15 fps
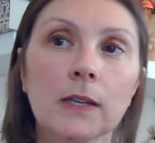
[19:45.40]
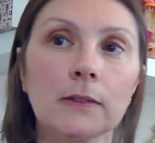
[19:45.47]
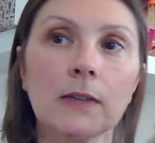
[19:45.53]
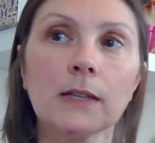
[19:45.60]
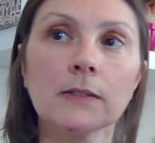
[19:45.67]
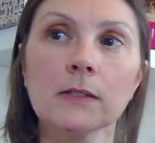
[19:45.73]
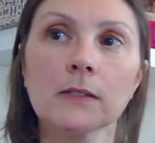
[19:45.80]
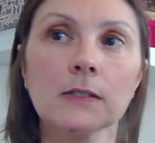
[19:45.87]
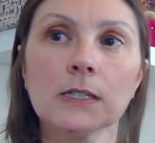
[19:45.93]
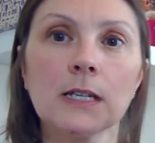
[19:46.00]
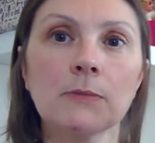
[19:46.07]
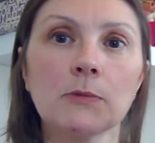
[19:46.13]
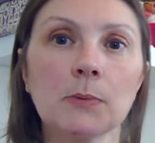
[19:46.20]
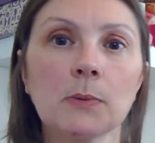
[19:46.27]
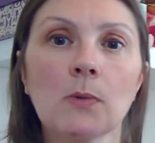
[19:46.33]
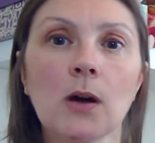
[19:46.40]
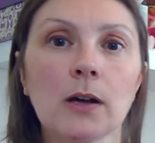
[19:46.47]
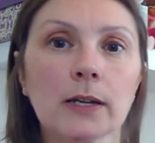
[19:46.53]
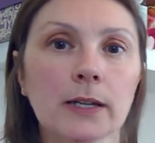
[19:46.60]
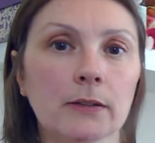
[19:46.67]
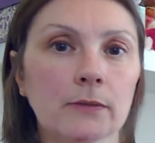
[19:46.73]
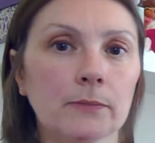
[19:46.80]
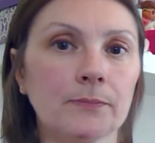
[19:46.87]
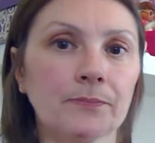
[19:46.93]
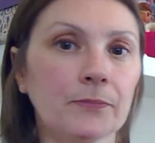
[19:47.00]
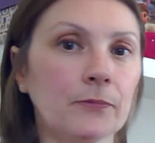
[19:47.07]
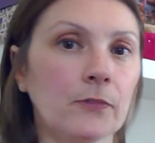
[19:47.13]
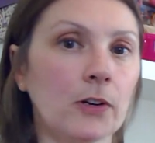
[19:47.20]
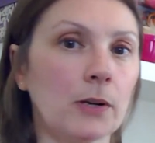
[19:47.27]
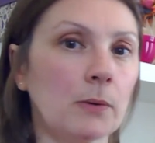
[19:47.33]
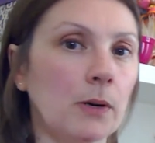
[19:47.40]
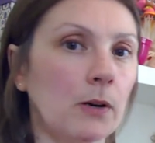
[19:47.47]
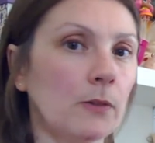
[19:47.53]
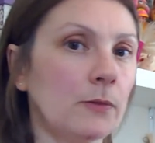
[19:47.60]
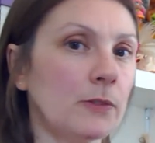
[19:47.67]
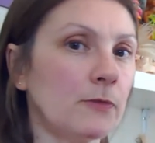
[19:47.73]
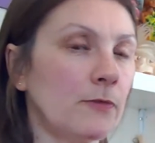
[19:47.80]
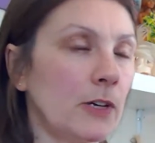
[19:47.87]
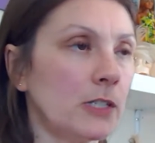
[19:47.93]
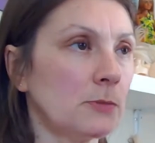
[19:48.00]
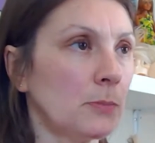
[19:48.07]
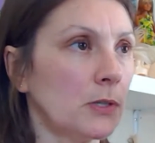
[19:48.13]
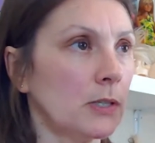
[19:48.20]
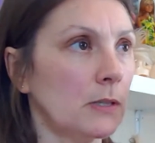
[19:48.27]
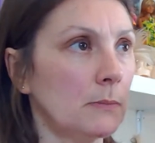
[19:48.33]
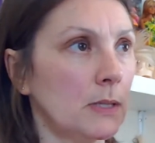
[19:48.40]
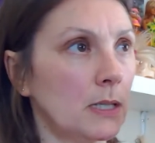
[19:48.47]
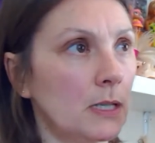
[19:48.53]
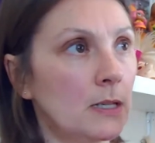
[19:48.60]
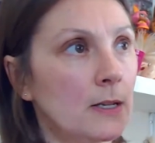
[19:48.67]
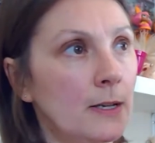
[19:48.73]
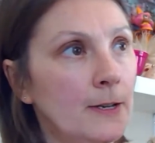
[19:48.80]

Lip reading: doesn't seem to be working very well with Facebook at the minute.